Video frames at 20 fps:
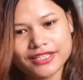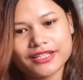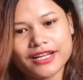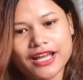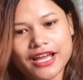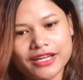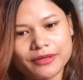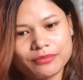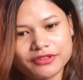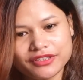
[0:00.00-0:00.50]
and
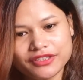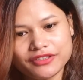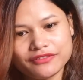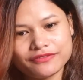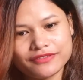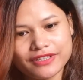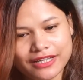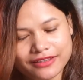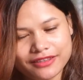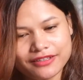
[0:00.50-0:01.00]
I
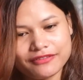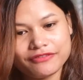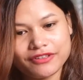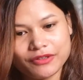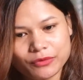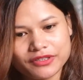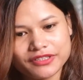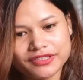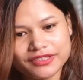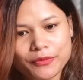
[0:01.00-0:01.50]
believe that the
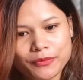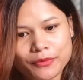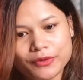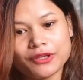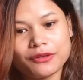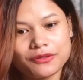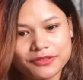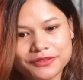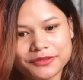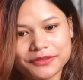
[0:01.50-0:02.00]
viewers
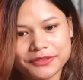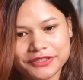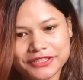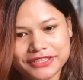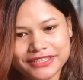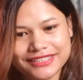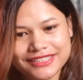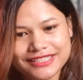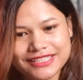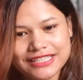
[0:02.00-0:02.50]
will also
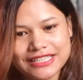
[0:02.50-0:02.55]
learn.